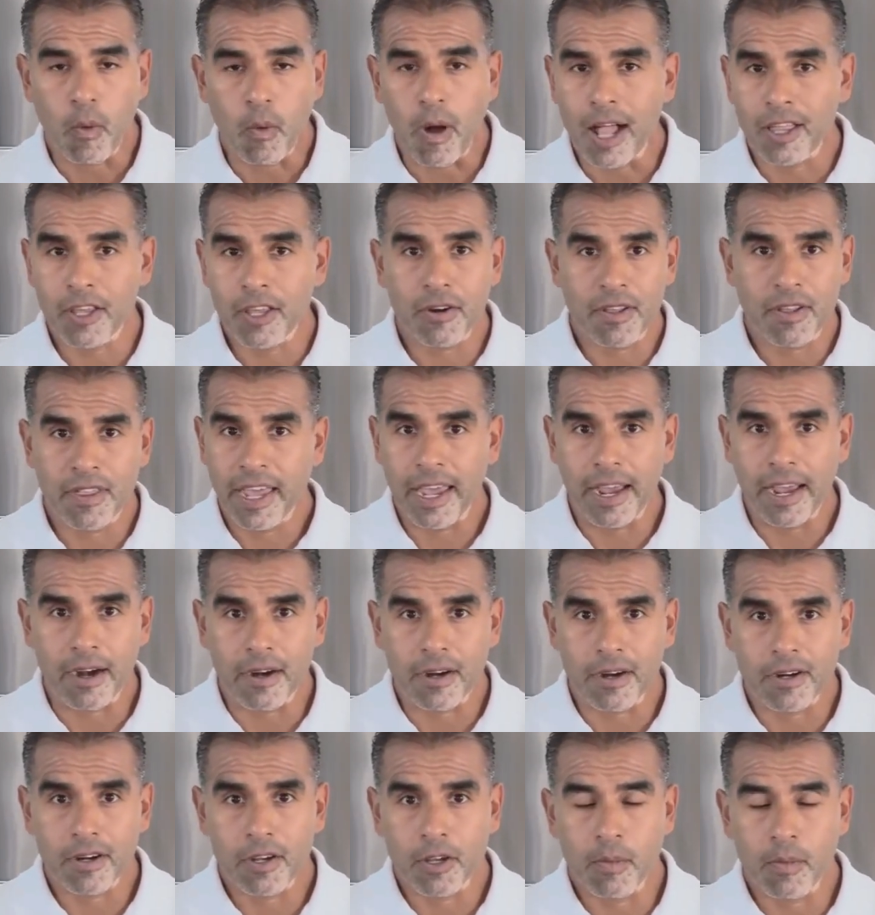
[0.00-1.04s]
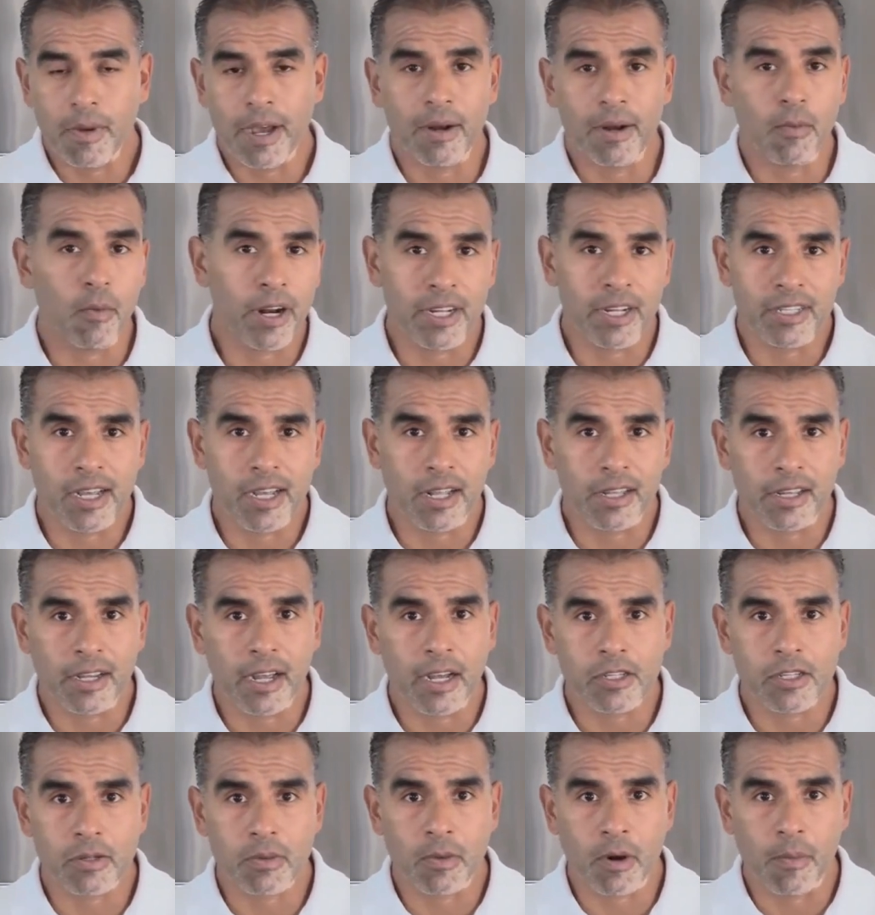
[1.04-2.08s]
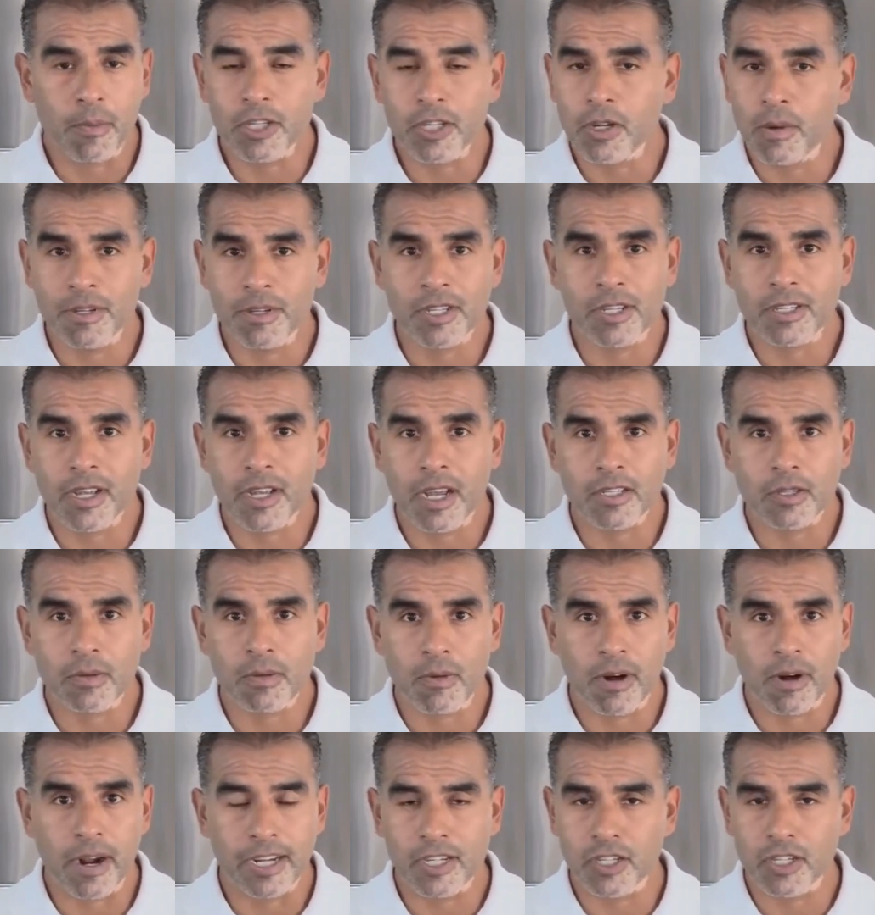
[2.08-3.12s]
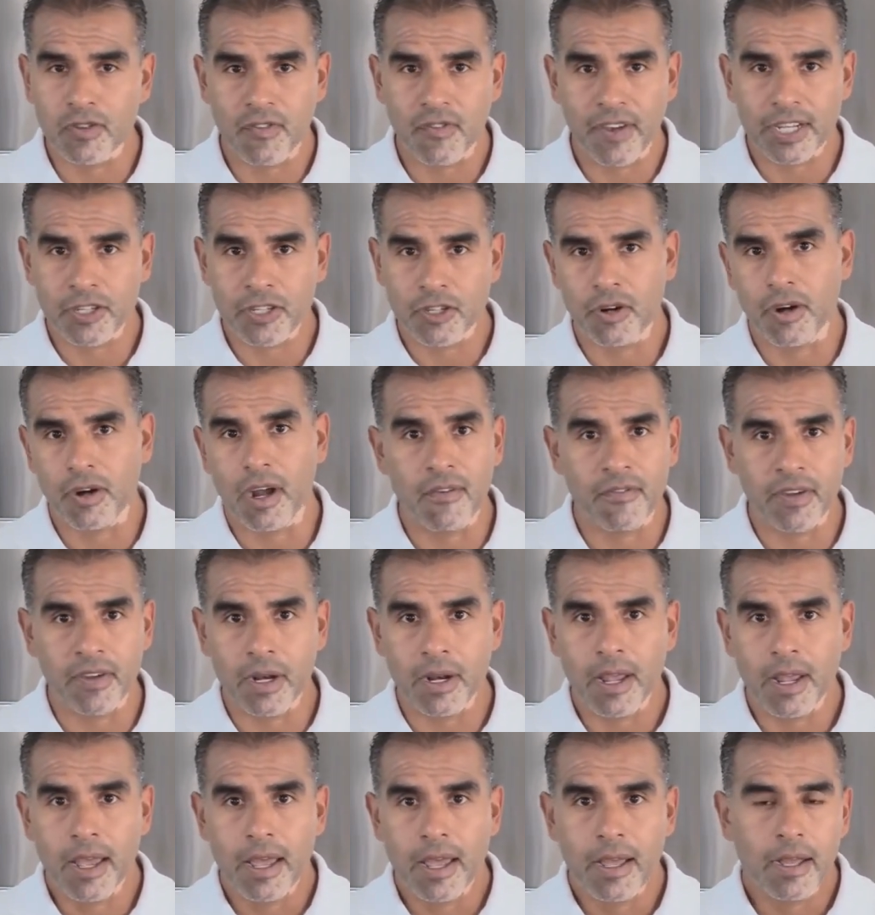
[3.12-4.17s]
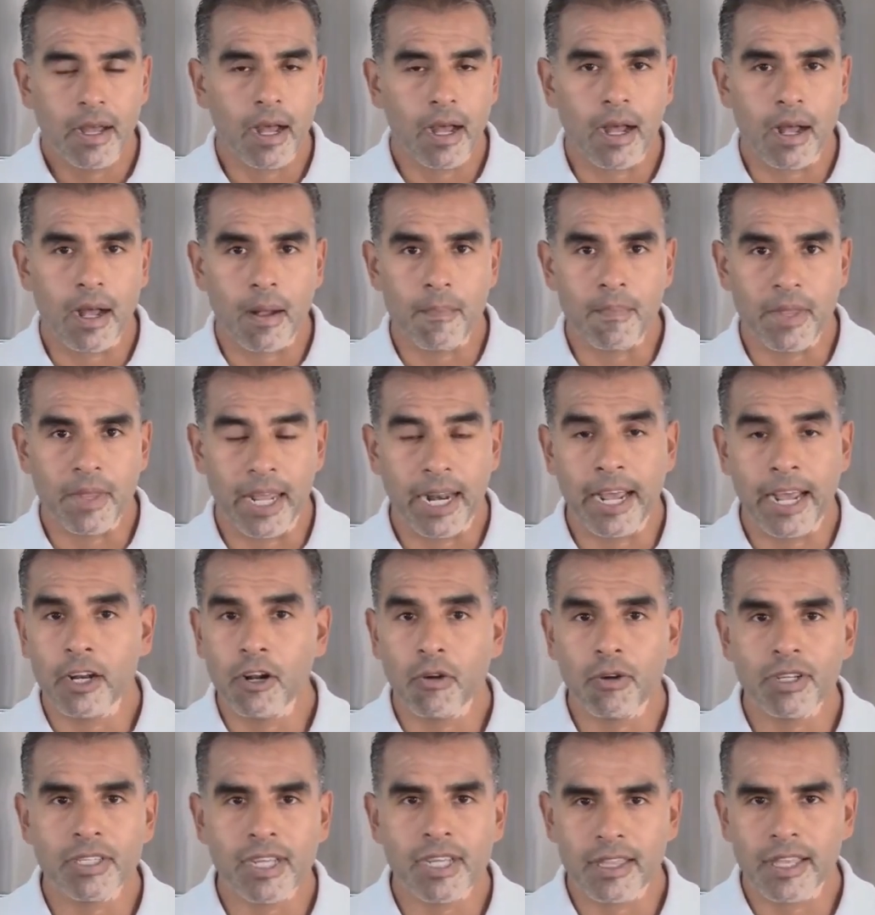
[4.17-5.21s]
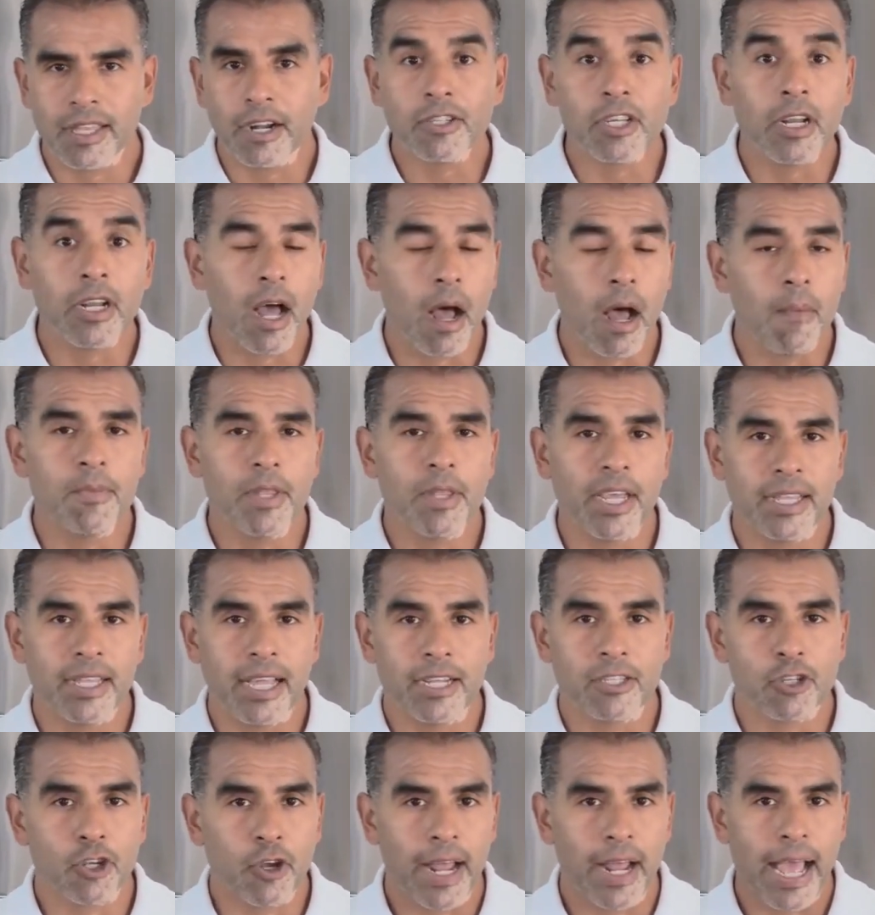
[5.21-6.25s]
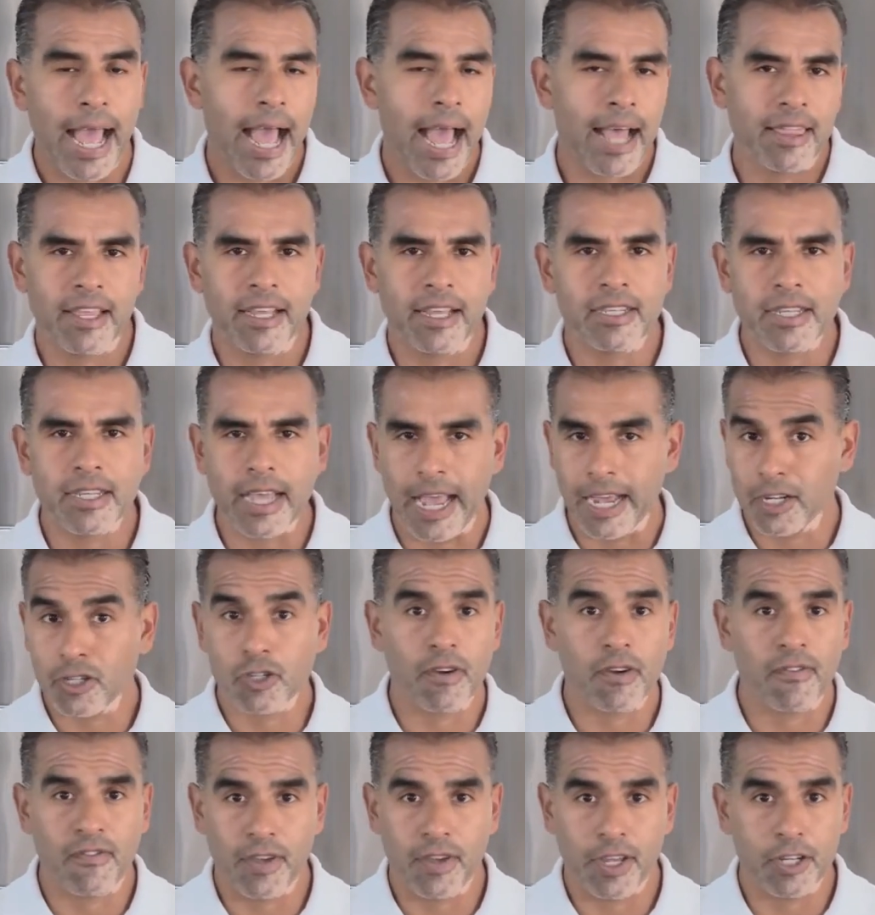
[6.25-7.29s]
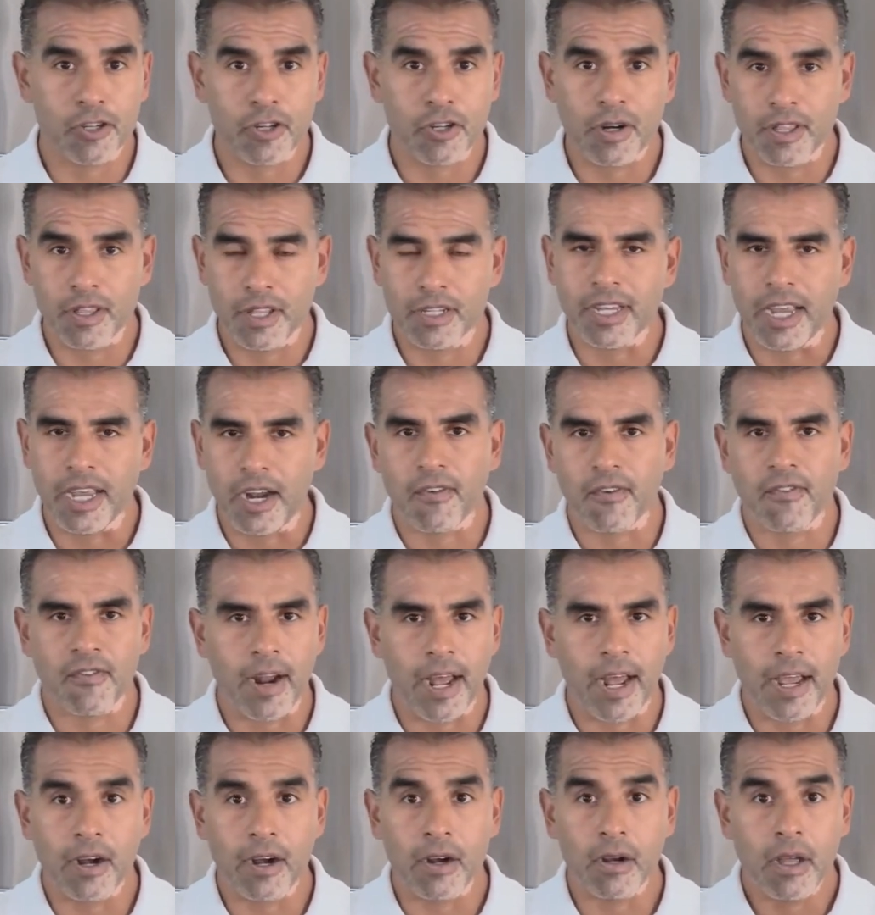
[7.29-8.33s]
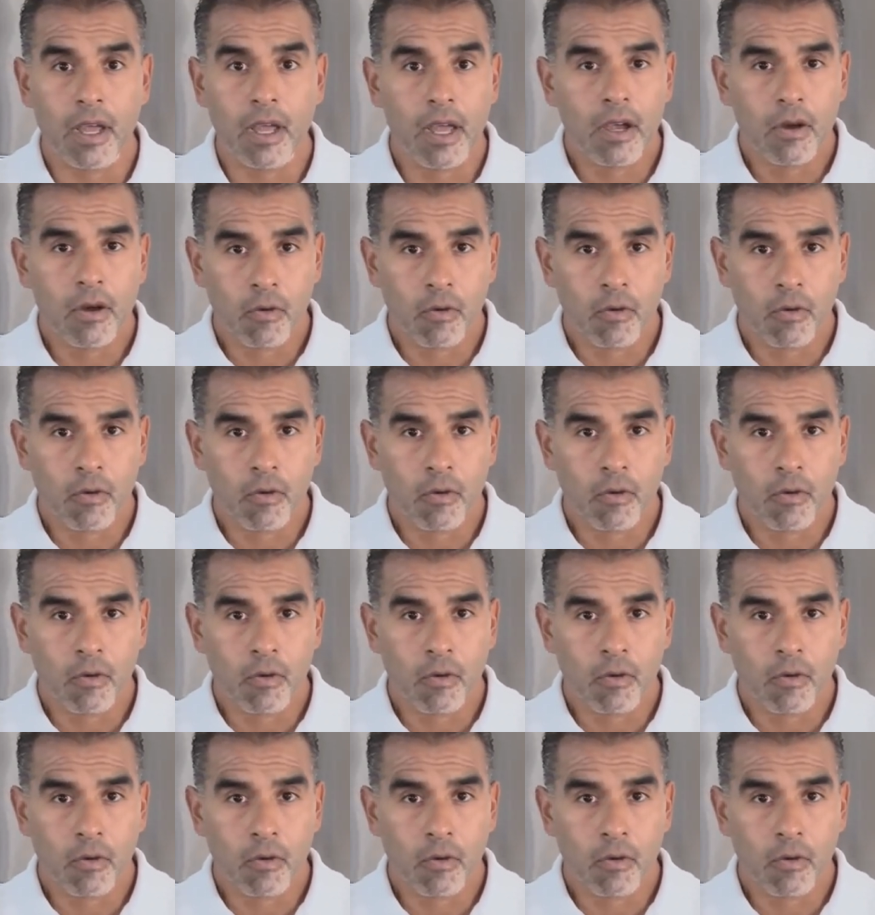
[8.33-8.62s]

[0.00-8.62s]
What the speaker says: While you're there, you might want to tell the customer, Mr. and Mrs. Customer, I just fixed your oven, and I noticed that there's an update that's going to add this extra feature, this air fryer.